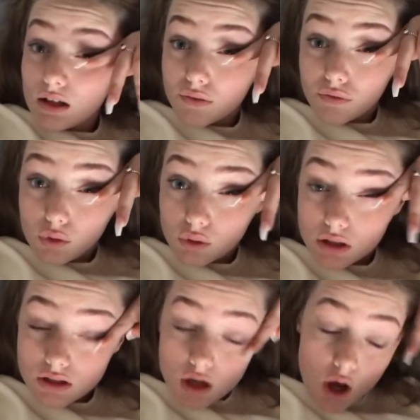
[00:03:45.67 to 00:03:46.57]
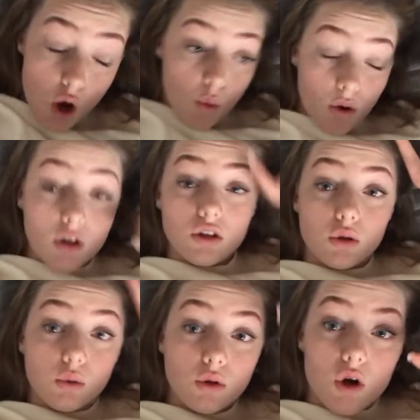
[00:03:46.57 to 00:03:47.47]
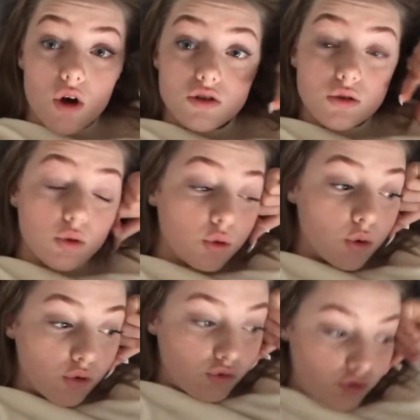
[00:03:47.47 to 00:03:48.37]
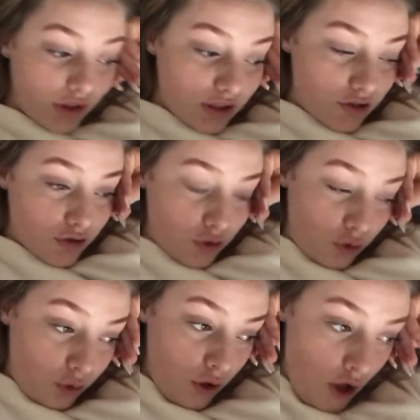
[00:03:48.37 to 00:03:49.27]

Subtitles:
a few days. We're gonna go to Costco really soon.